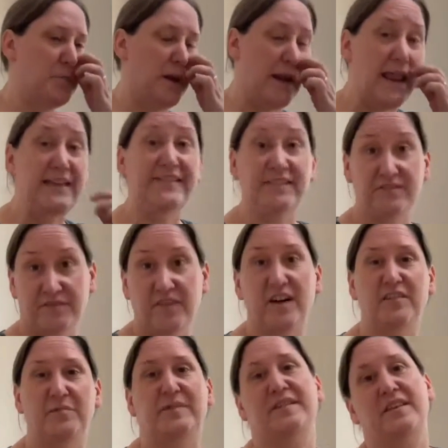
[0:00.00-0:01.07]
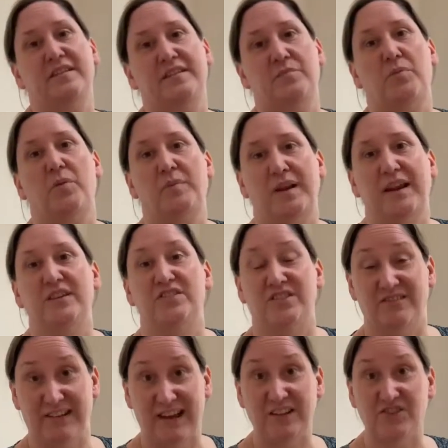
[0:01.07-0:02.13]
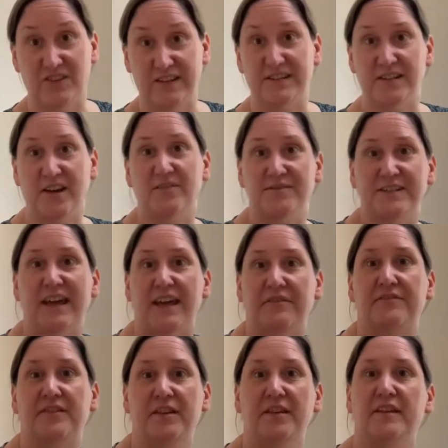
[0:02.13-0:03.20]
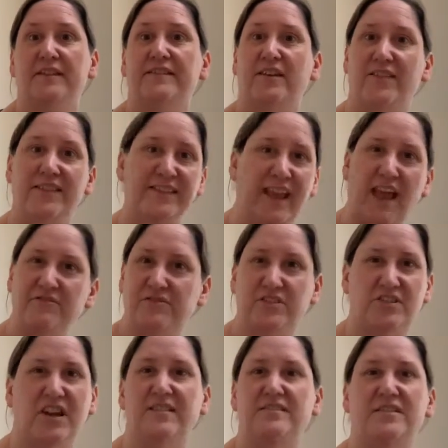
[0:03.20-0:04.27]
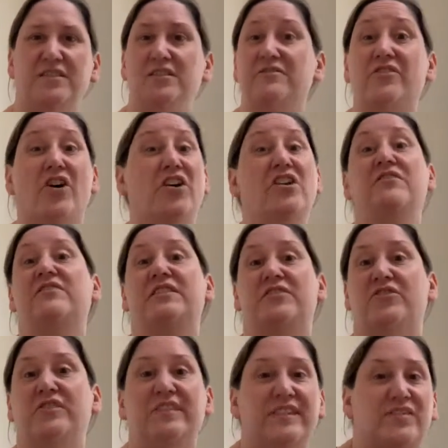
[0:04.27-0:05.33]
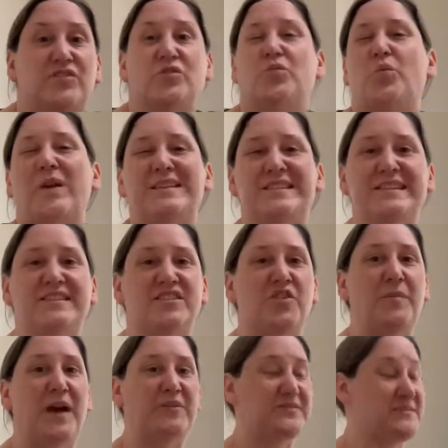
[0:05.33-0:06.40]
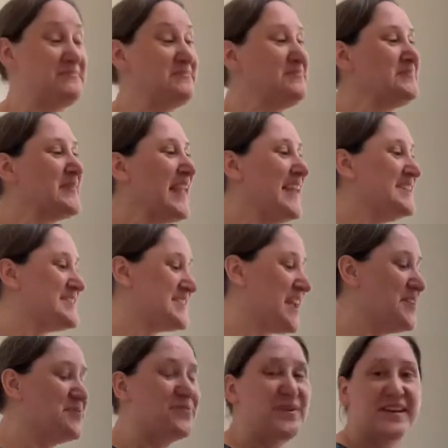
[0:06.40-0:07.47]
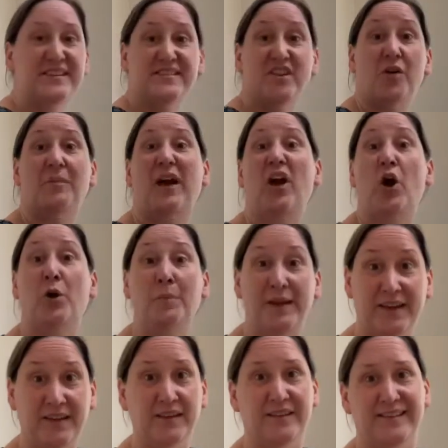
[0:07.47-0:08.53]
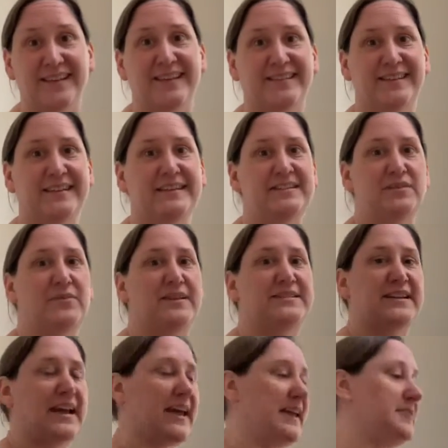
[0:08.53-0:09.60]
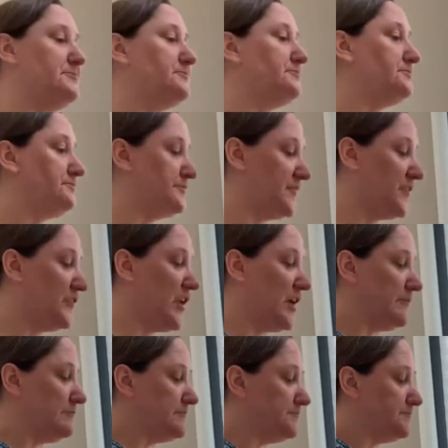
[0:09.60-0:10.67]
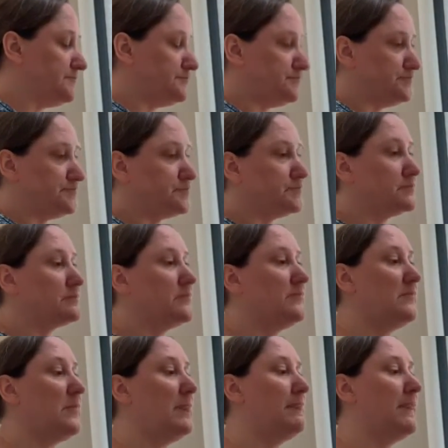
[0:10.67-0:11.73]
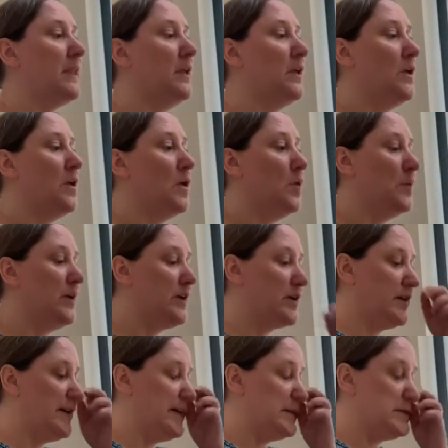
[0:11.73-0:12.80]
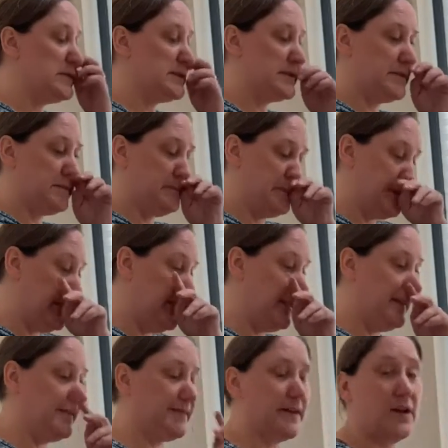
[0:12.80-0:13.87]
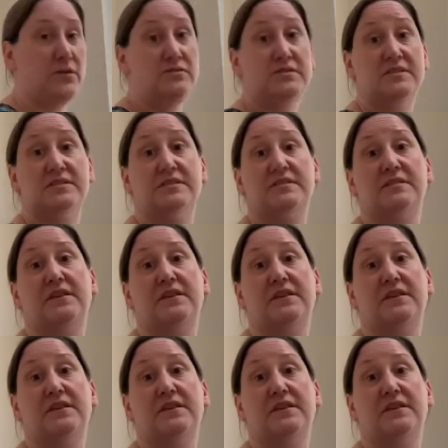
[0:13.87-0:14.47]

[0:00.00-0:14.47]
Less than 5% of the population are actually tone deaf. So there's every chance that you've got a lovely voice. It's just waiting to come out. So we're going to start by humming, because that's an easy way to get in. So we are going to use these notes.